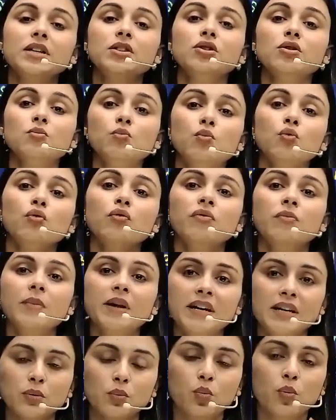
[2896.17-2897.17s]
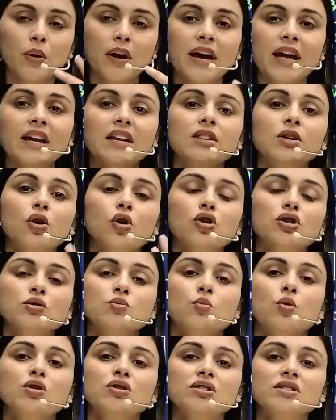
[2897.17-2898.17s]
the movement where the
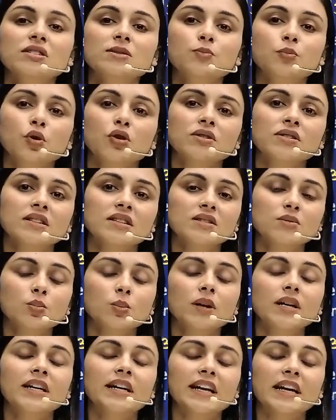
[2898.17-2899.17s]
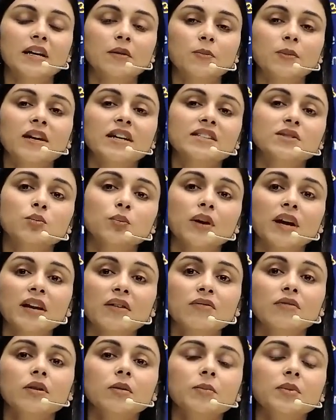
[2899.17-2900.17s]
osmosis process will take place where
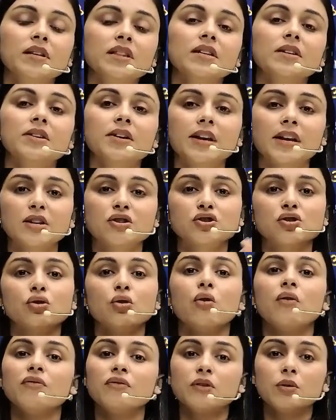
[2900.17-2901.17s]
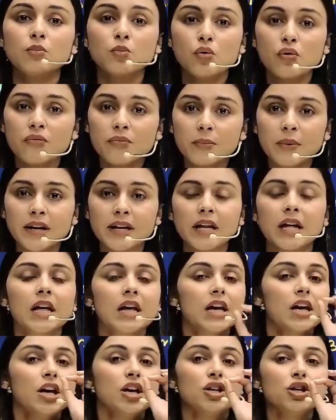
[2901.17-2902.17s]
will be the direction of the movement
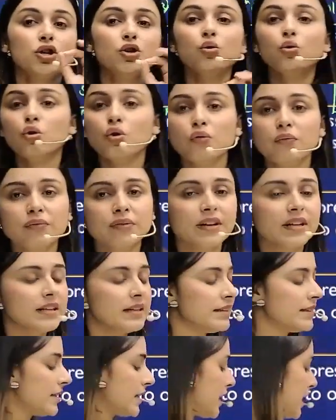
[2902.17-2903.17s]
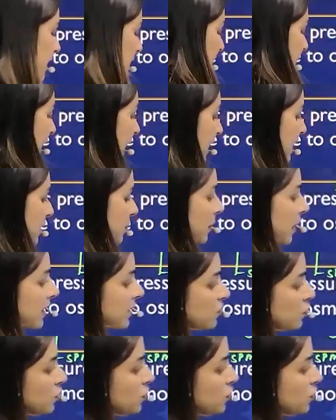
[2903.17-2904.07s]
you will say that my dear